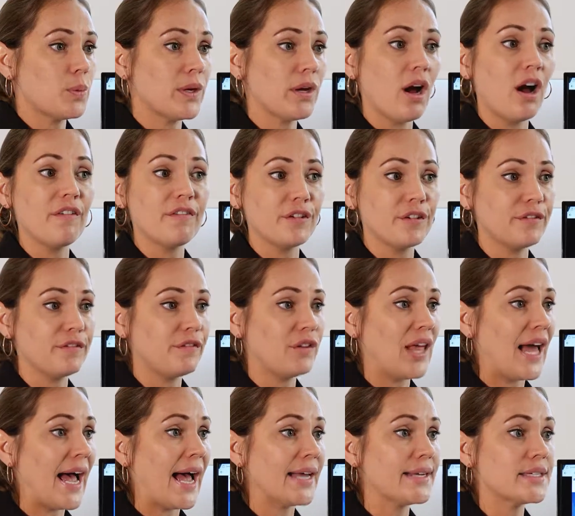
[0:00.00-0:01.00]
We offer
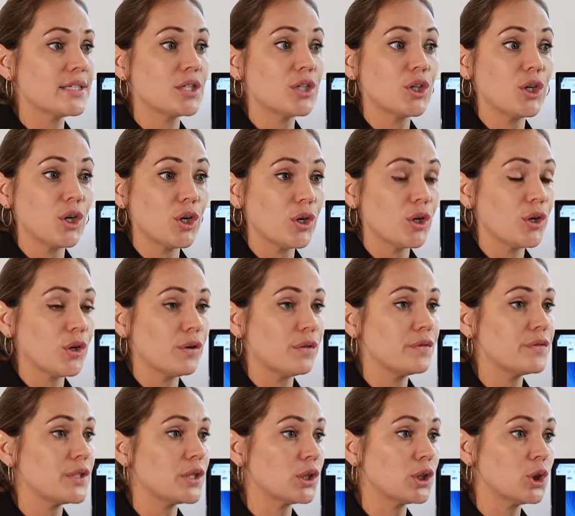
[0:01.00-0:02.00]
flat,
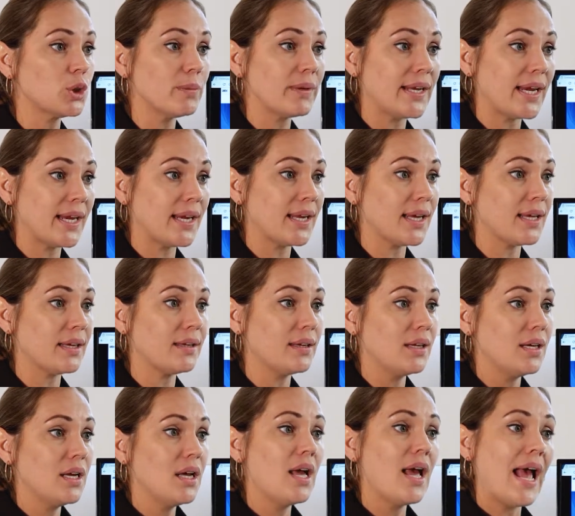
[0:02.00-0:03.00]
curved, illuminated.
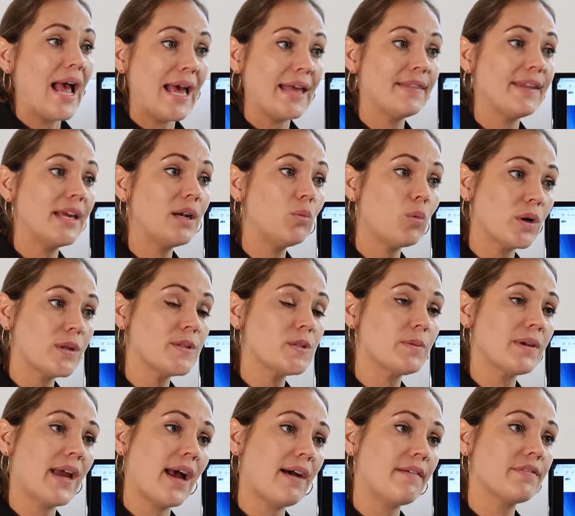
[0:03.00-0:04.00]
And then once
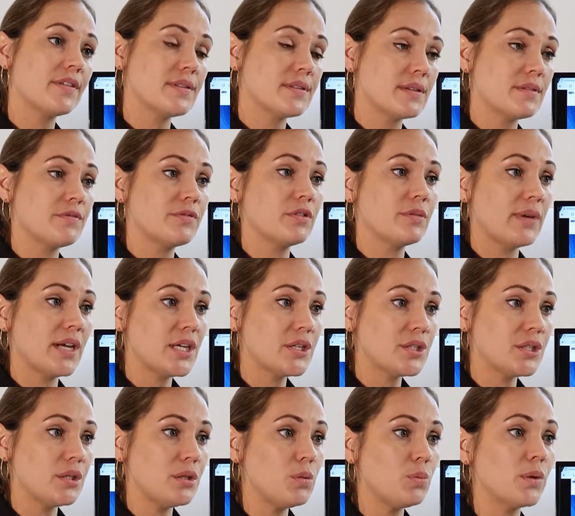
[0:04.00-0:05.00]
we have this
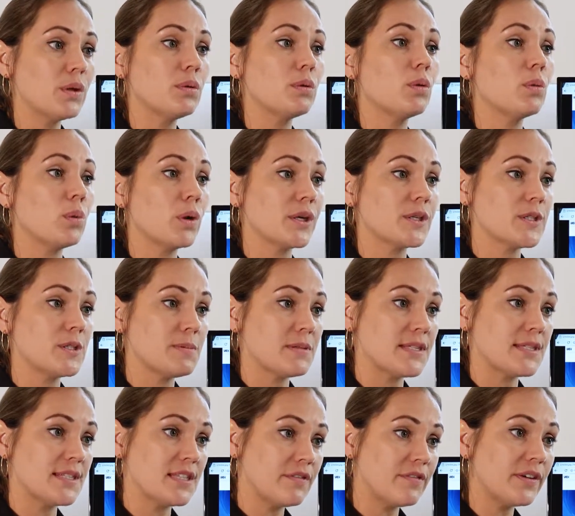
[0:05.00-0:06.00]
information, we will work
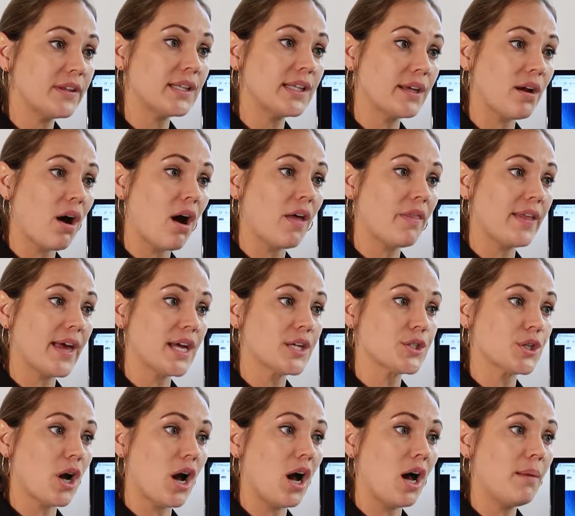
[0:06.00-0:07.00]
specifically on that
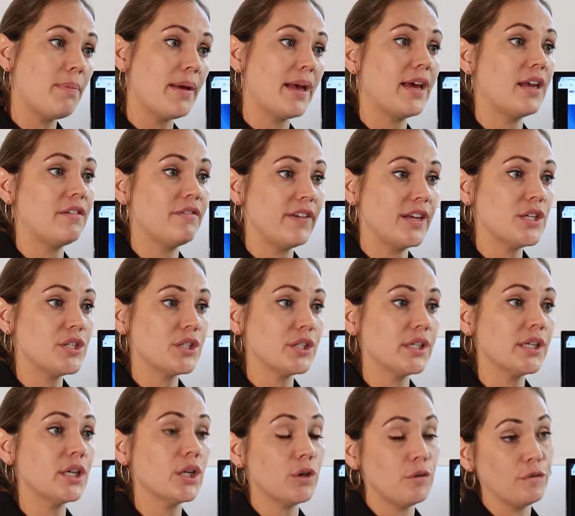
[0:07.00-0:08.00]
job and
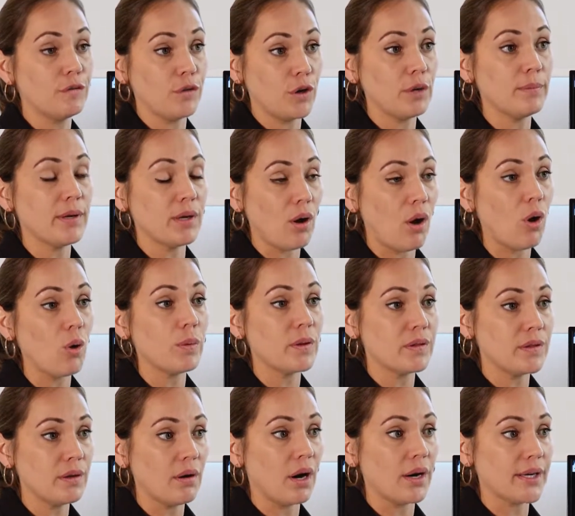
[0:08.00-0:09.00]
eventually confirm it all
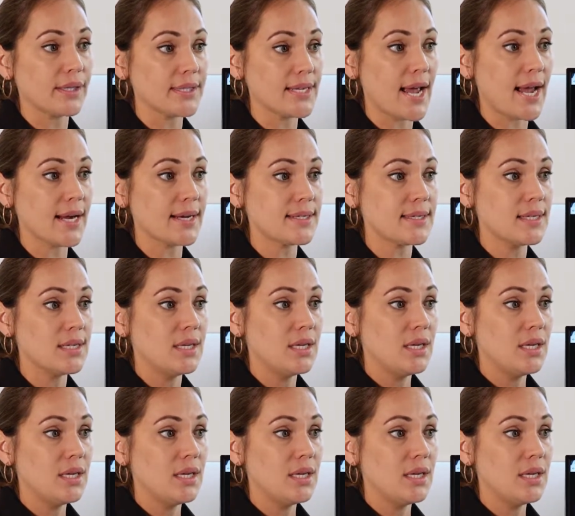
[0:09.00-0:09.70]
with the architect.